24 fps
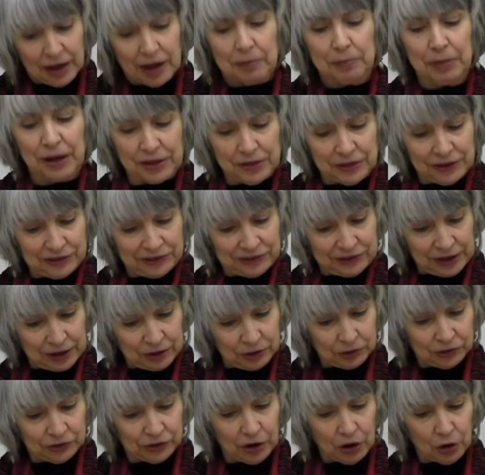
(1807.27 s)
but the
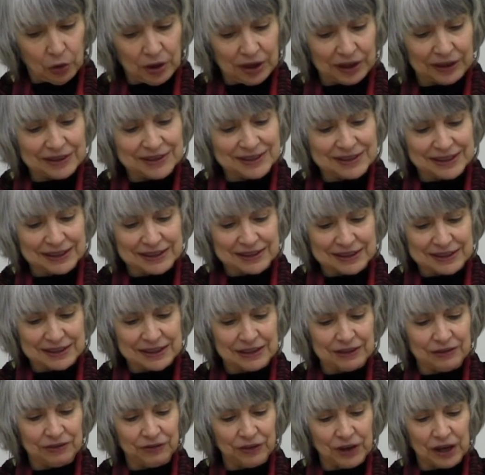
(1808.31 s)
Cenozoic
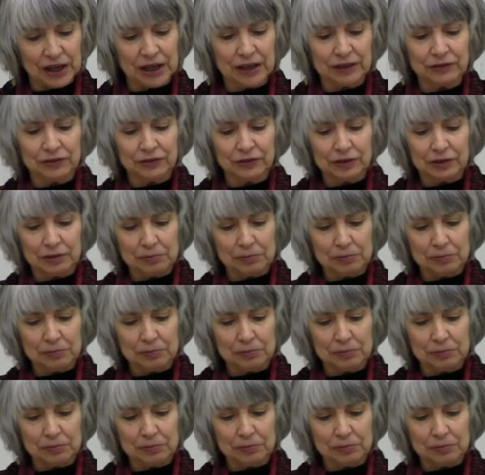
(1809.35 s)
65